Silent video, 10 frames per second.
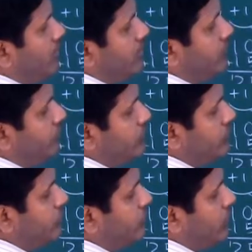minus 4 is
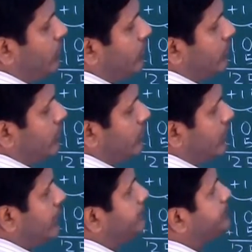0,
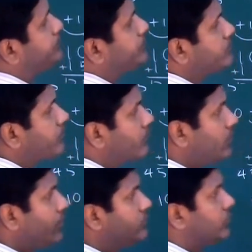okay?
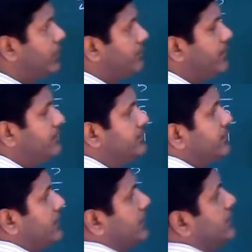So that means
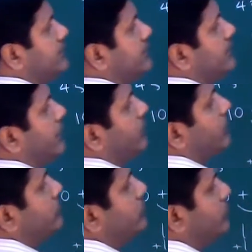this is
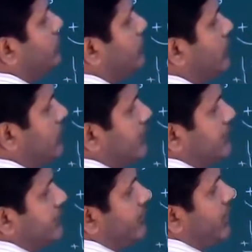equals to,
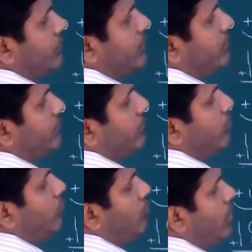that's a round number,
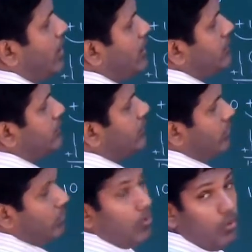1,
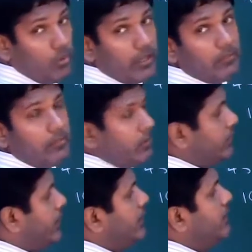a whole number,
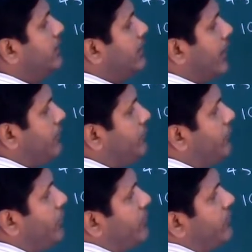okay? And
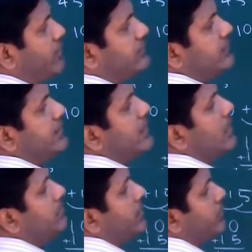45 is the
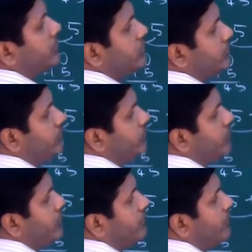denominator. So I put
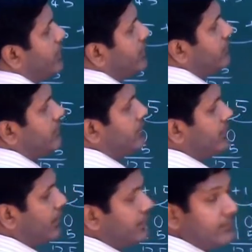
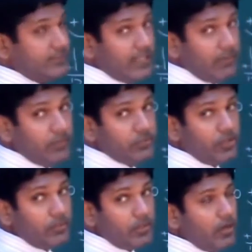45 and 7 is
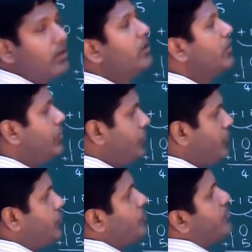going to be your
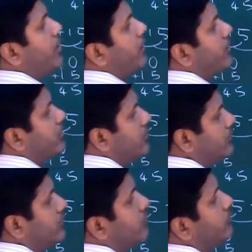numerator.
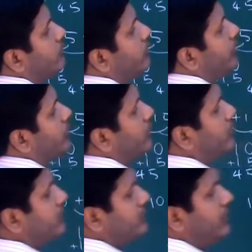Very
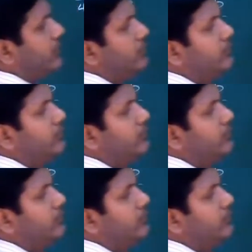good. That's it.